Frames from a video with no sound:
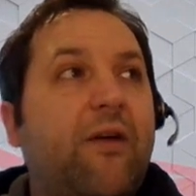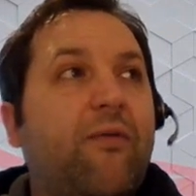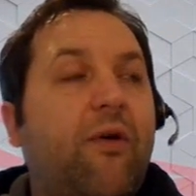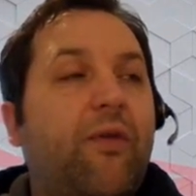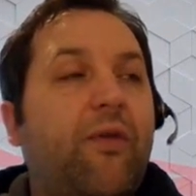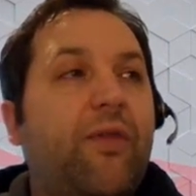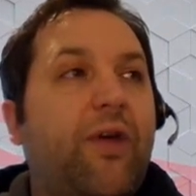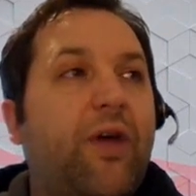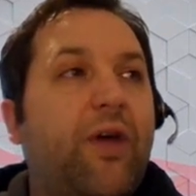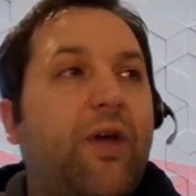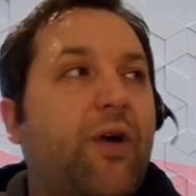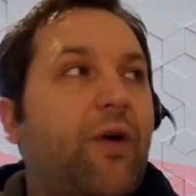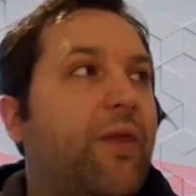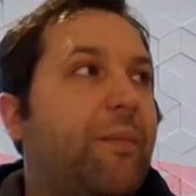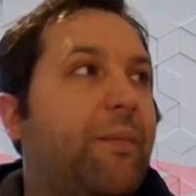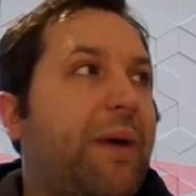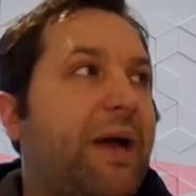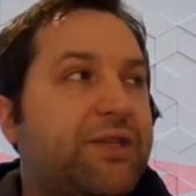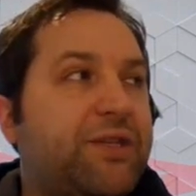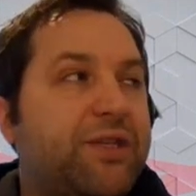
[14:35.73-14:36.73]
on
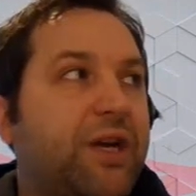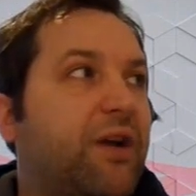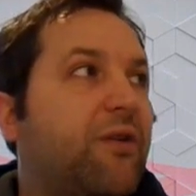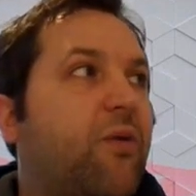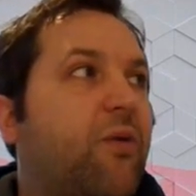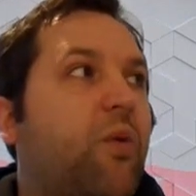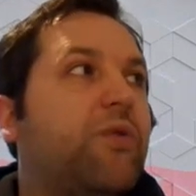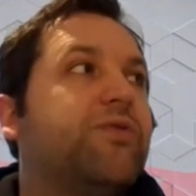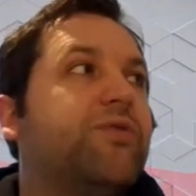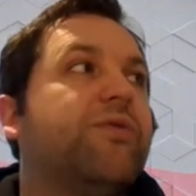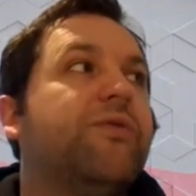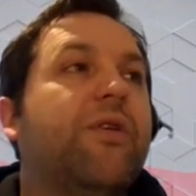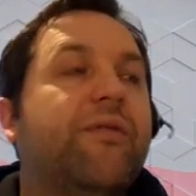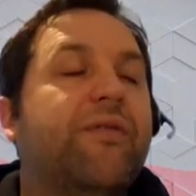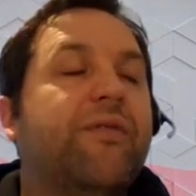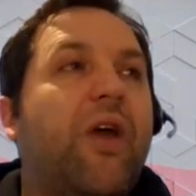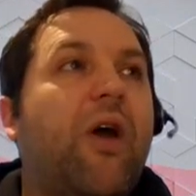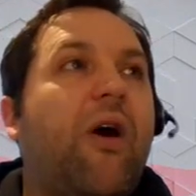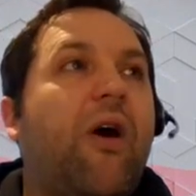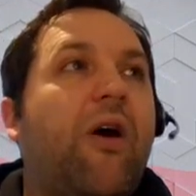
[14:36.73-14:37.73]
the magic quadrant
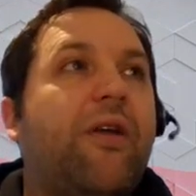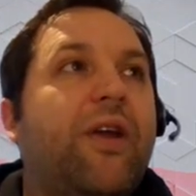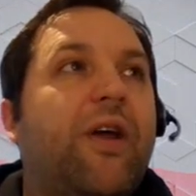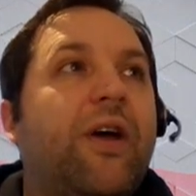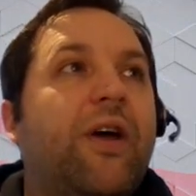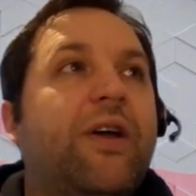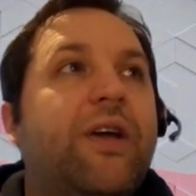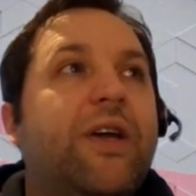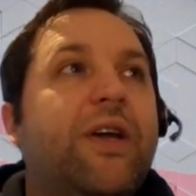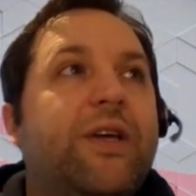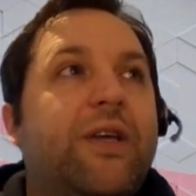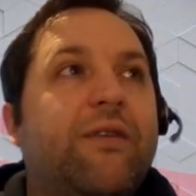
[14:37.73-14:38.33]
of Gartner,